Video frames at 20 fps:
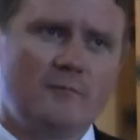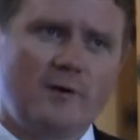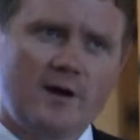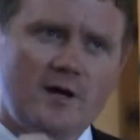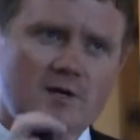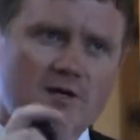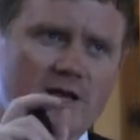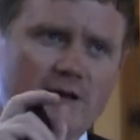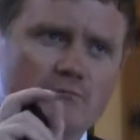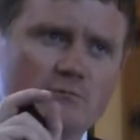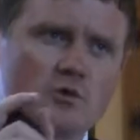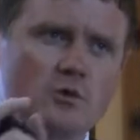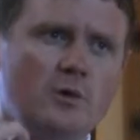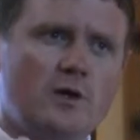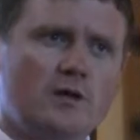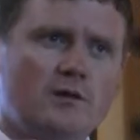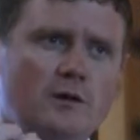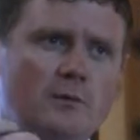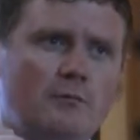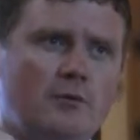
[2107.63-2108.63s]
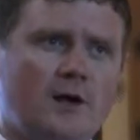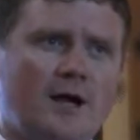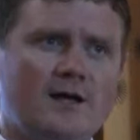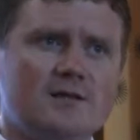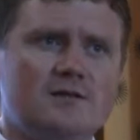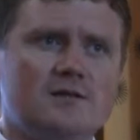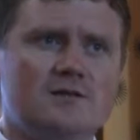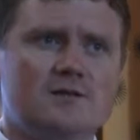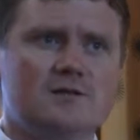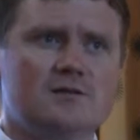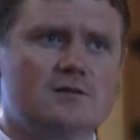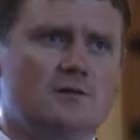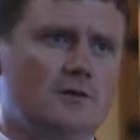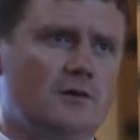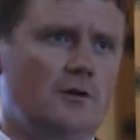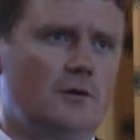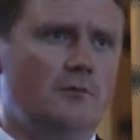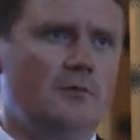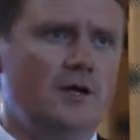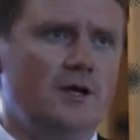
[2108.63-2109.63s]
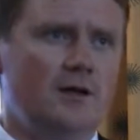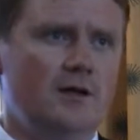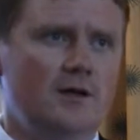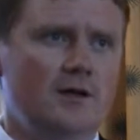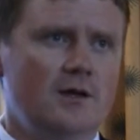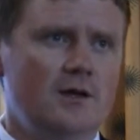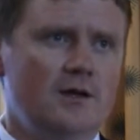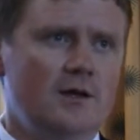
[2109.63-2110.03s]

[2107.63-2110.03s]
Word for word: we just have them tweak their processes a little bit